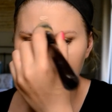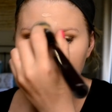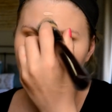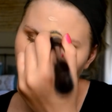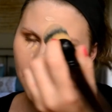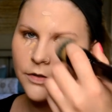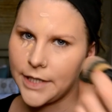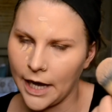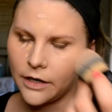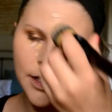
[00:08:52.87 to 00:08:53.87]
tomorrow,
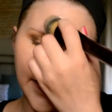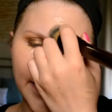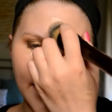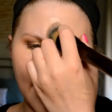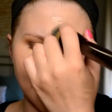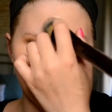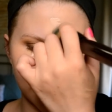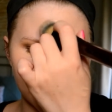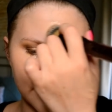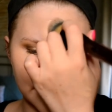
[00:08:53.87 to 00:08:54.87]
Saturday, and
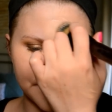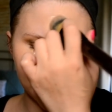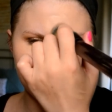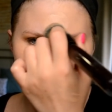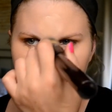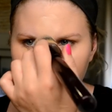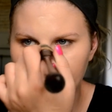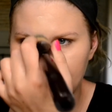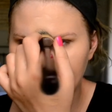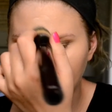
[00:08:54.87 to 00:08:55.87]
then um, we leave to go out
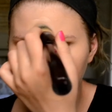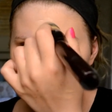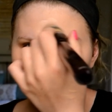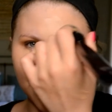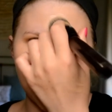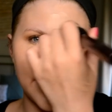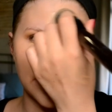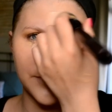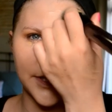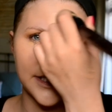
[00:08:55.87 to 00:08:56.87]
of town for a few
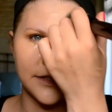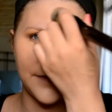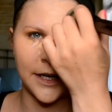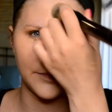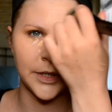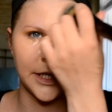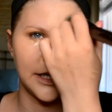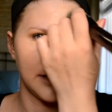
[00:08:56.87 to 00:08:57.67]
days with his family.